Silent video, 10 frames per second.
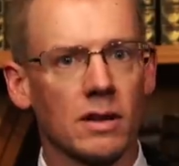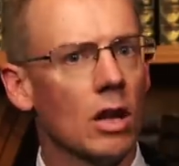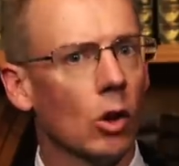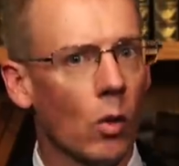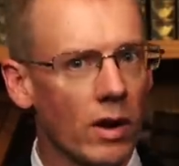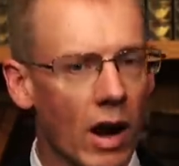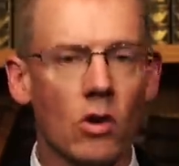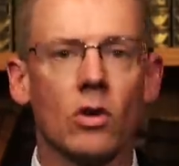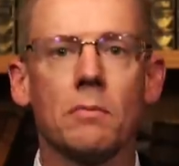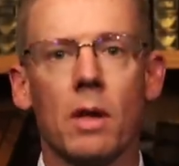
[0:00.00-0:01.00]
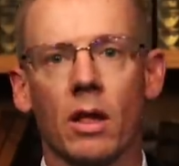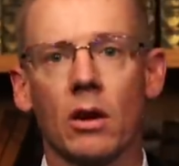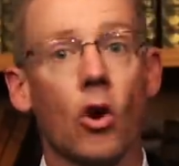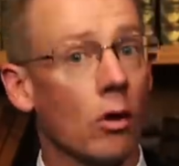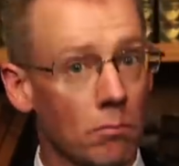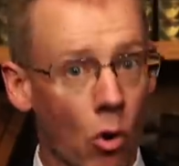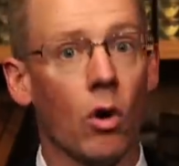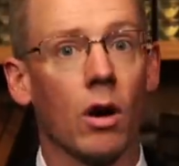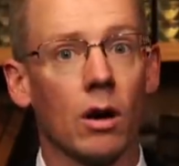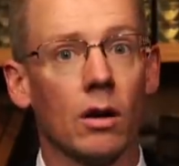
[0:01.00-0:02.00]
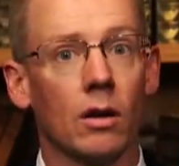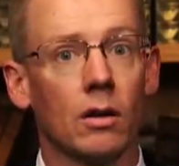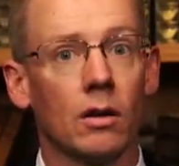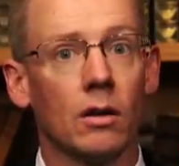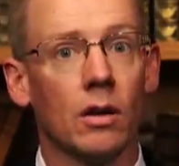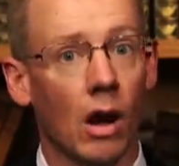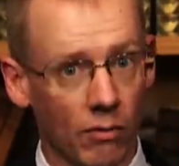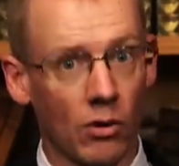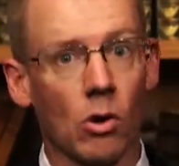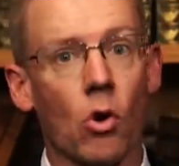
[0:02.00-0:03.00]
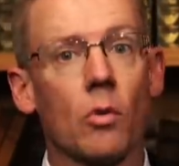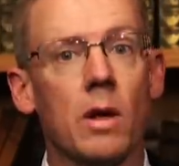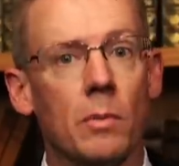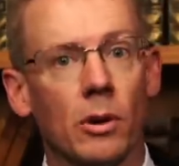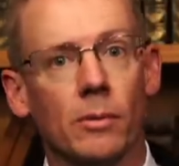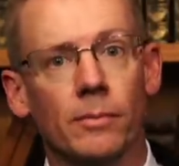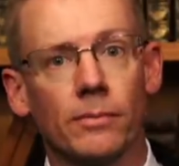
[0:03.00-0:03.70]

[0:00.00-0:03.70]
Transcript: kill 100 million or more of their own people.